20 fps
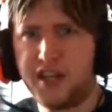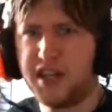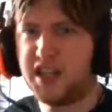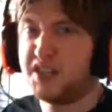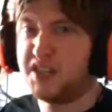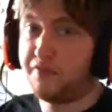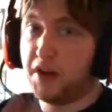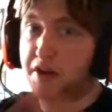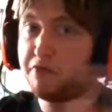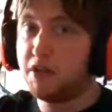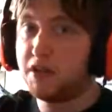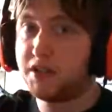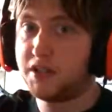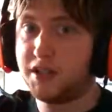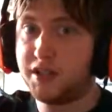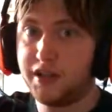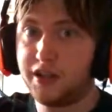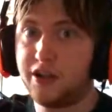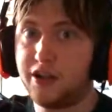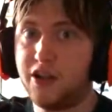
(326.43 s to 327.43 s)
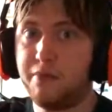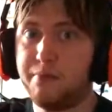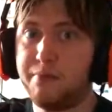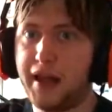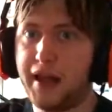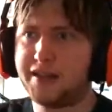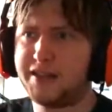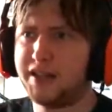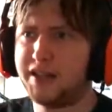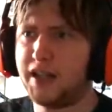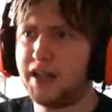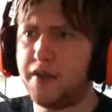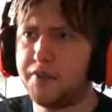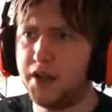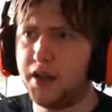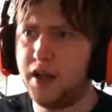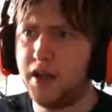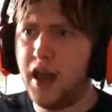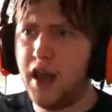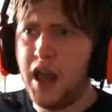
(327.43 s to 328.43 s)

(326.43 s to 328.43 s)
because they recently got back together.